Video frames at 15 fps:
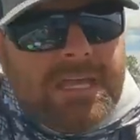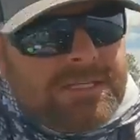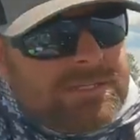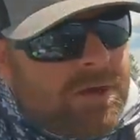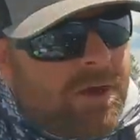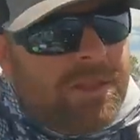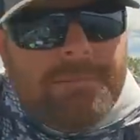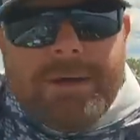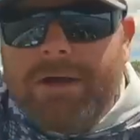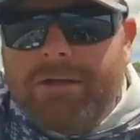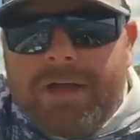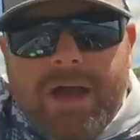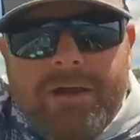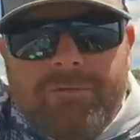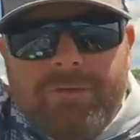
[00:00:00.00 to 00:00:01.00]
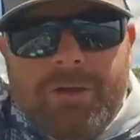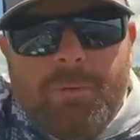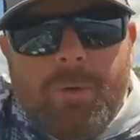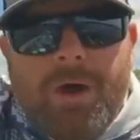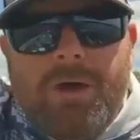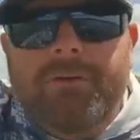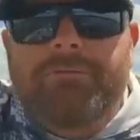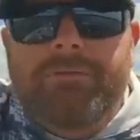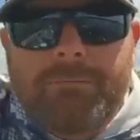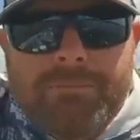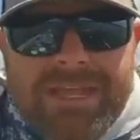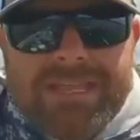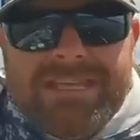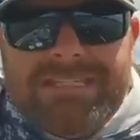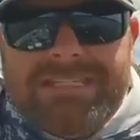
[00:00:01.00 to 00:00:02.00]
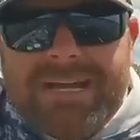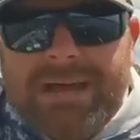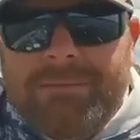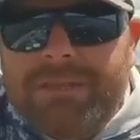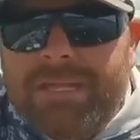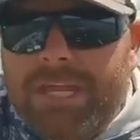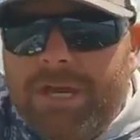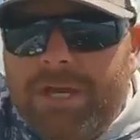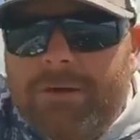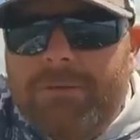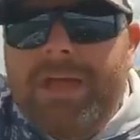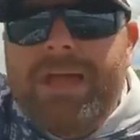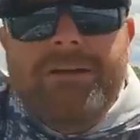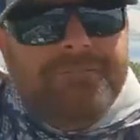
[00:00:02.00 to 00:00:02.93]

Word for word: it's all about covering water for me this time of the year,